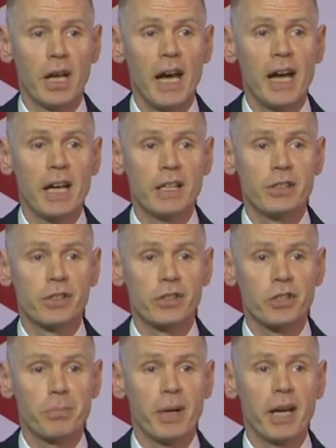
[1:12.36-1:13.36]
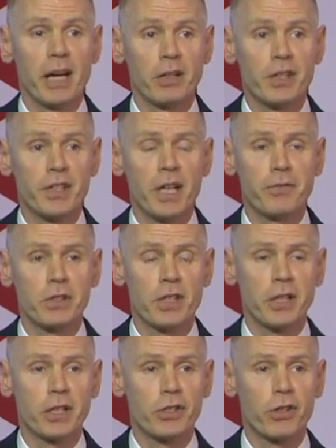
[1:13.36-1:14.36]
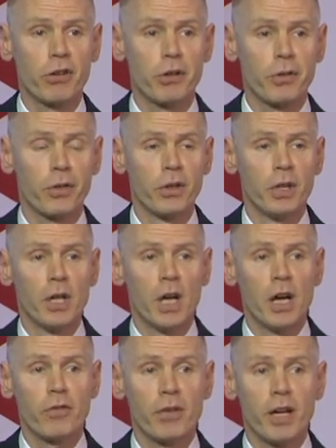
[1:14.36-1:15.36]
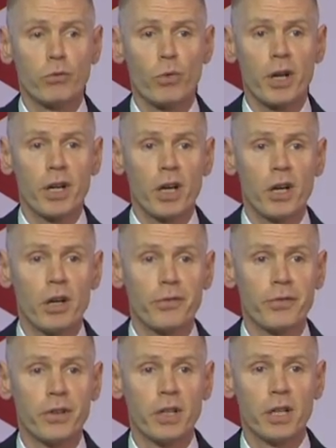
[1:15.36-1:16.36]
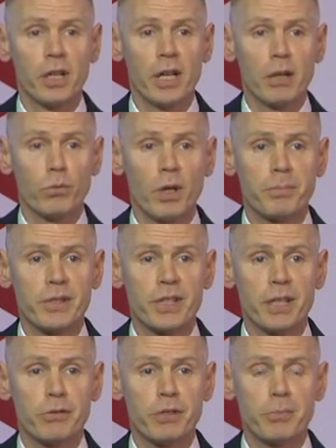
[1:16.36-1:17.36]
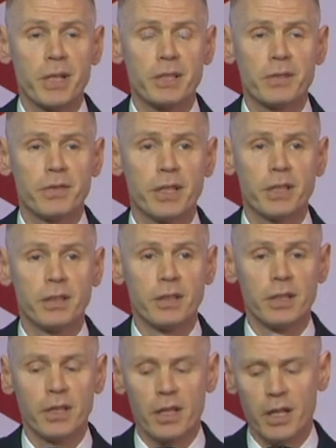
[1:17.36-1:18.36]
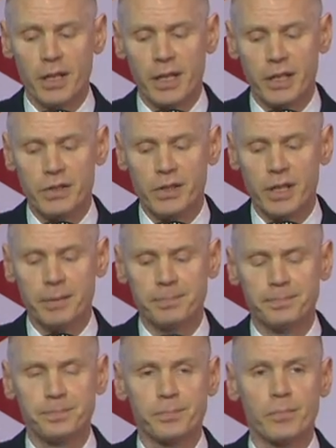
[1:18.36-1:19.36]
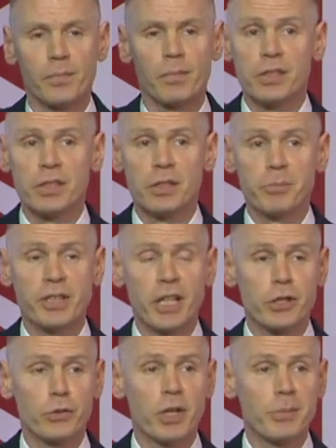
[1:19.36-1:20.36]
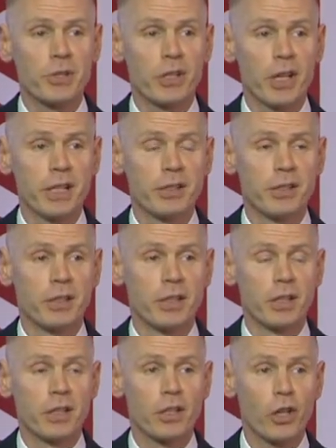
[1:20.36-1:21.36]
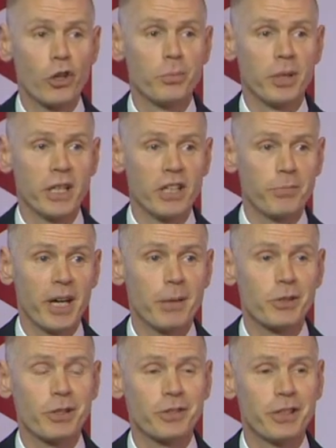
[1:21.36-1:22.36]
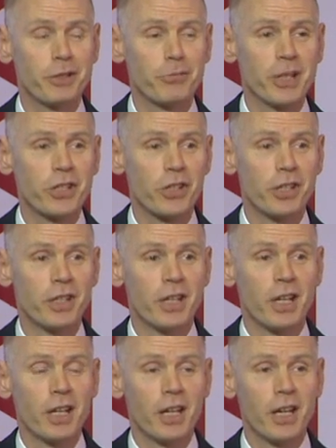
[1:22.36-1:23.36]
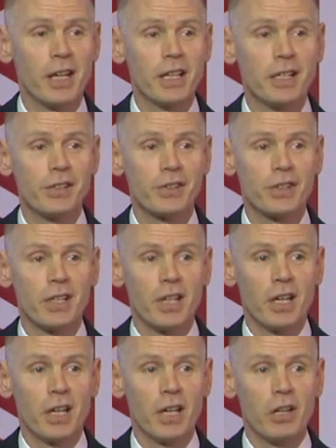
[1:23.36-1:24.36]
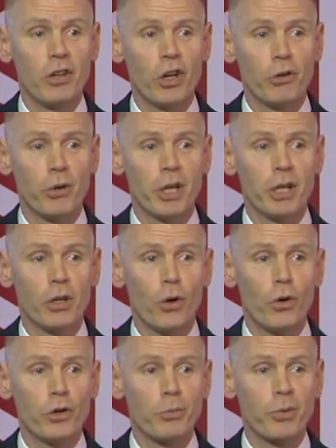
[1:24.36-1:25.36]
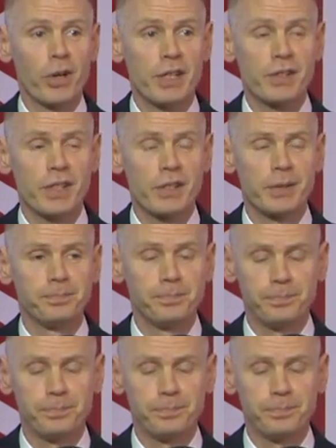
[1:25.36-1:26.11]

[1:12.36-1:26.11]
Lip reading: and Japan are set for sluggish growth of around 1.5% and 1% respectively next year. Potential upside globally, if perhaps not in the region, is lower oil prices.